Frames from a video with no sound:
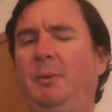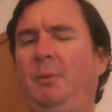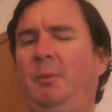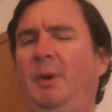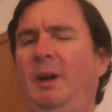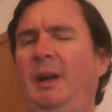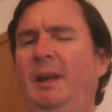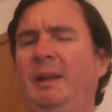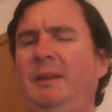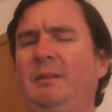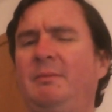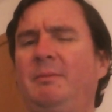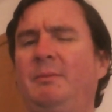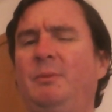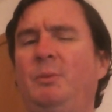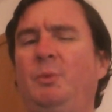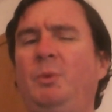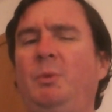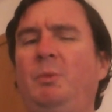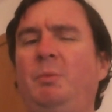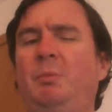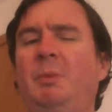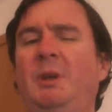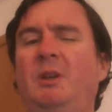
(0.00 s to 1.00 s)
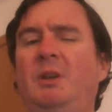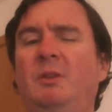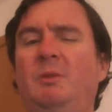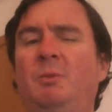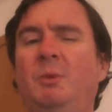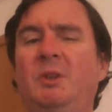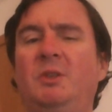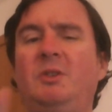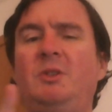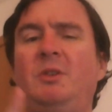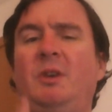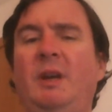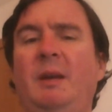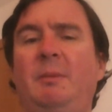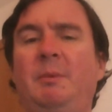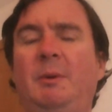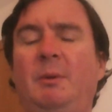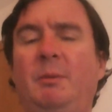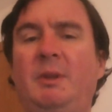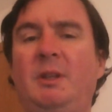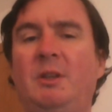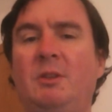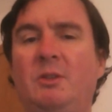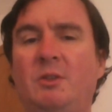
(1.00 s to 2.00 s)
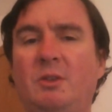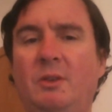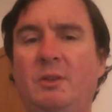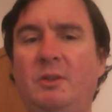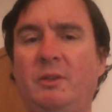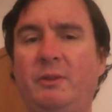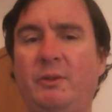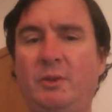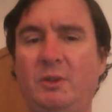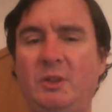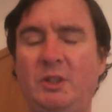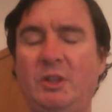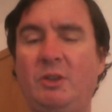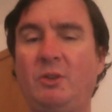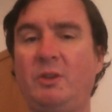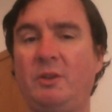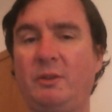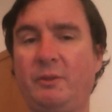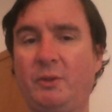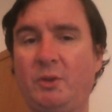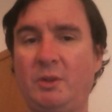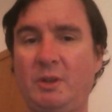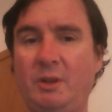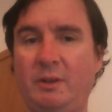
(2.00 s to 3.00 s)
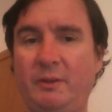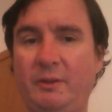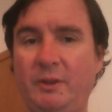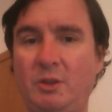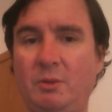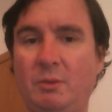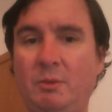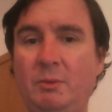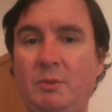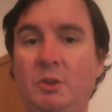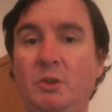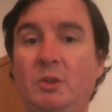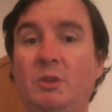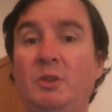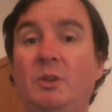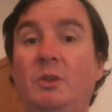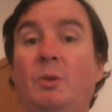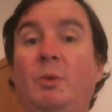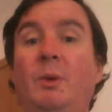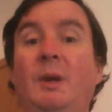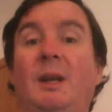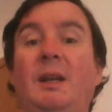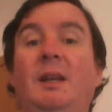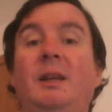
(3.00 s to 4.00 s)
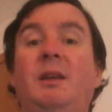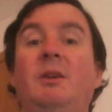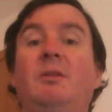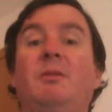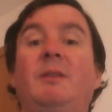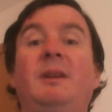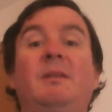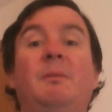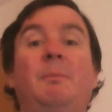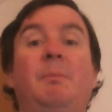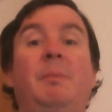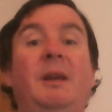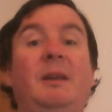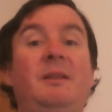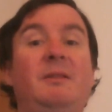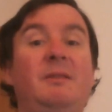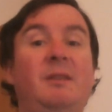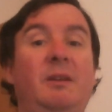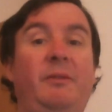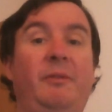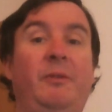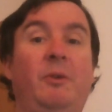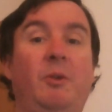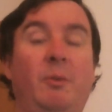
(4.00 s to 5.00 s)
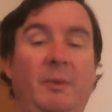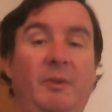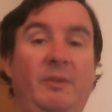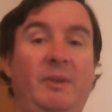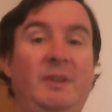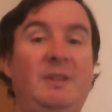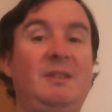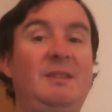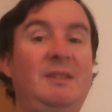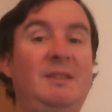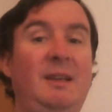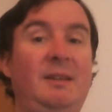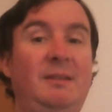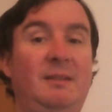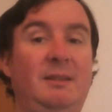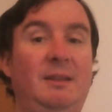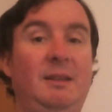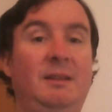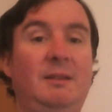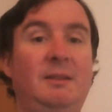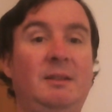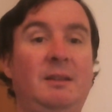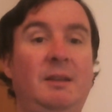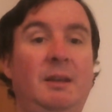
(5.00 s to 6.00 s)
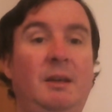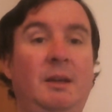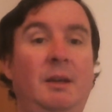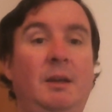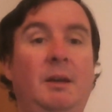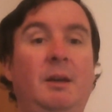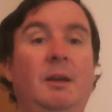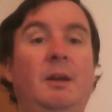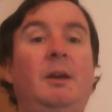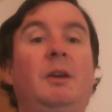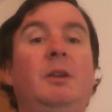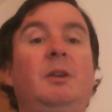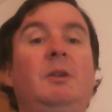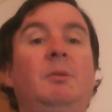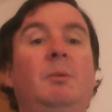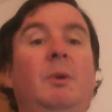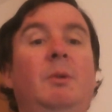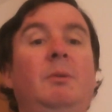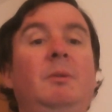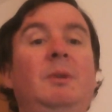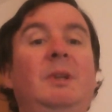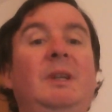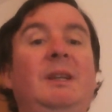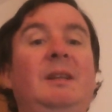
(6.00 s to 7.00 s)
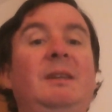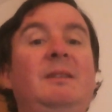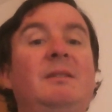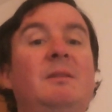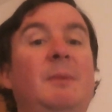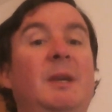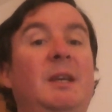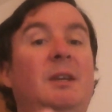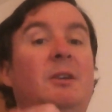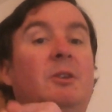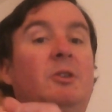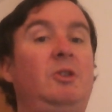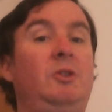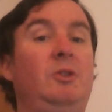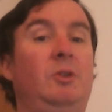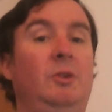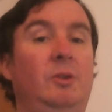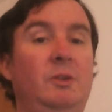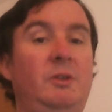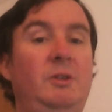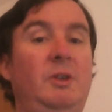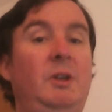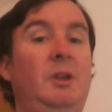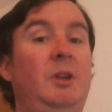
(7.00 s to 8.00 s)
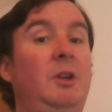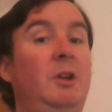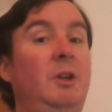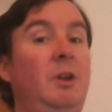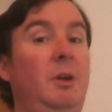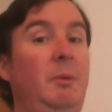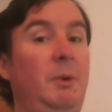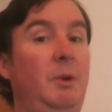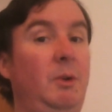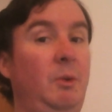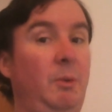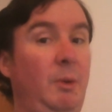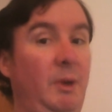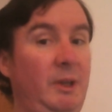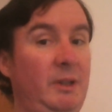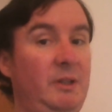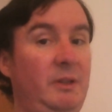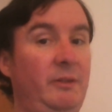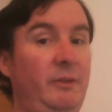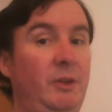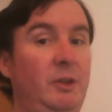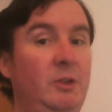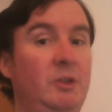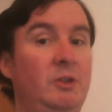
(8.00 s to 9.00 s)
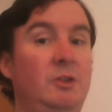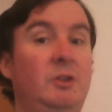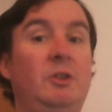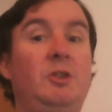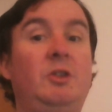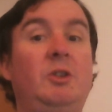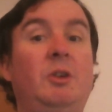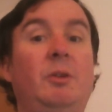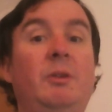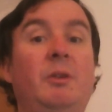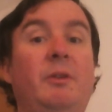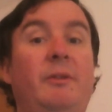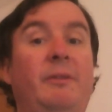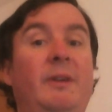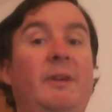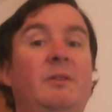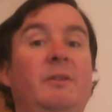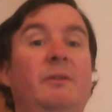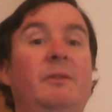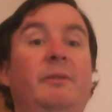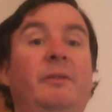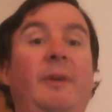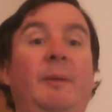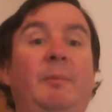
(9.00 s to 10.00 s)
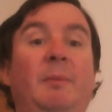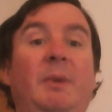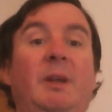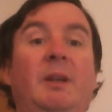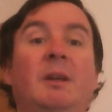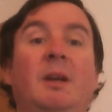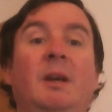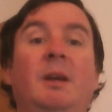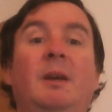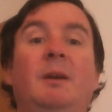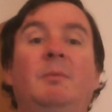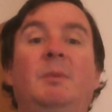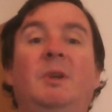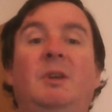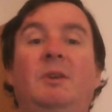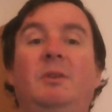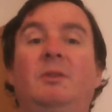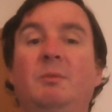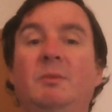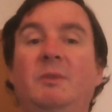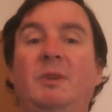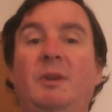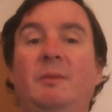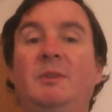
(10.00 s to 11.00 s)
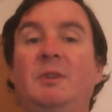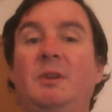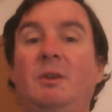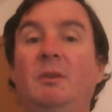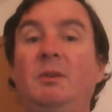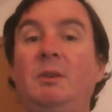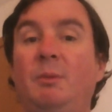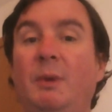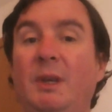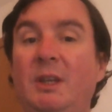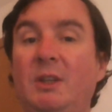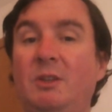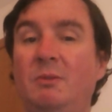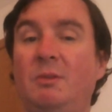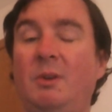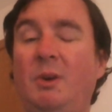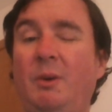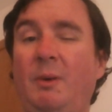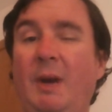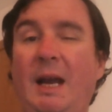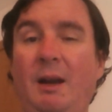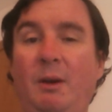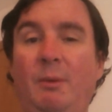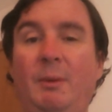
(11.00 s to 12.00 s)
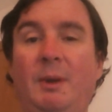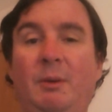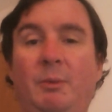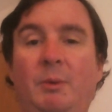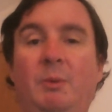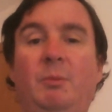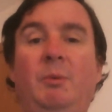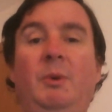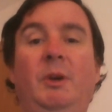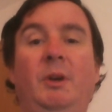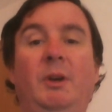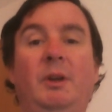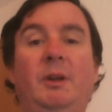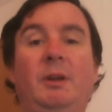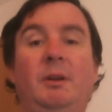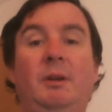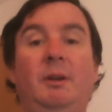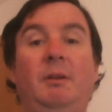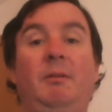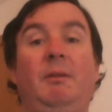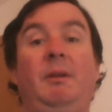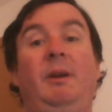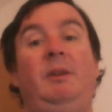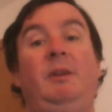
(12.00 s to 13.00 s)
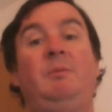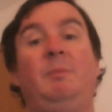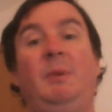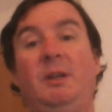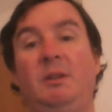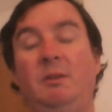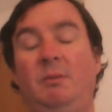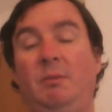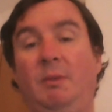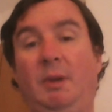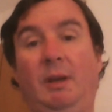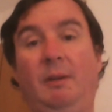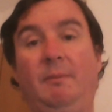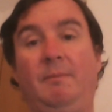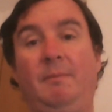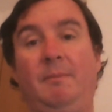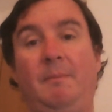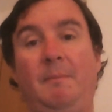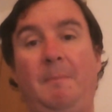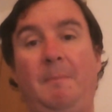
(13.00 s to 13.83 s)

Why? Well, because once you're happy with your choice of audiovisual, you should quickly create a basic form of it and test it. You only need to make a shorter, lower quality version to show your friends and family, because sometimes the only way you know how it will work is by doing it.